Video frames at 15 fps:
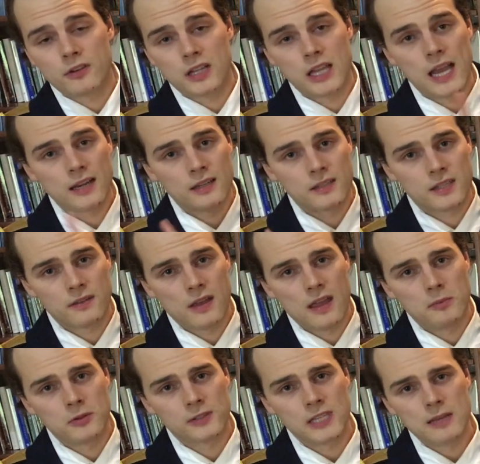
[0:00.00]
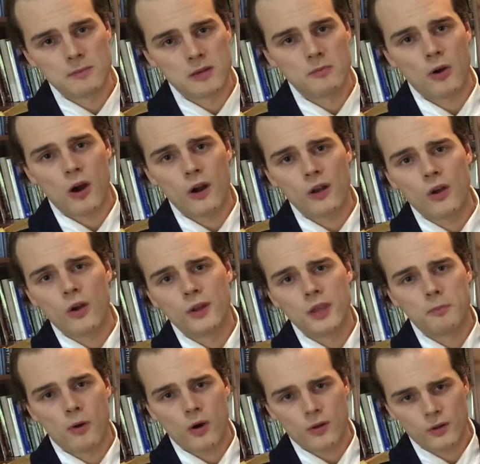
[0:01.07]
or the likeness of Able Seaman Barlow in
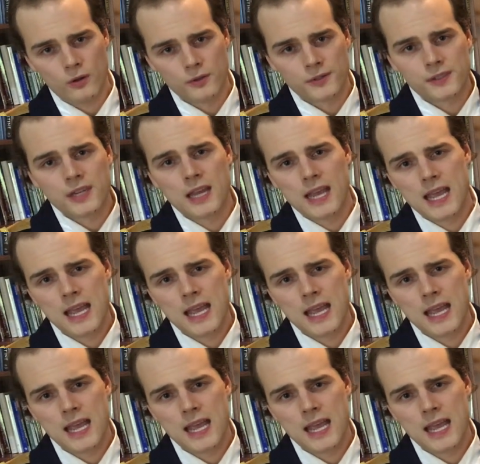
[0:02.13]
the portholes,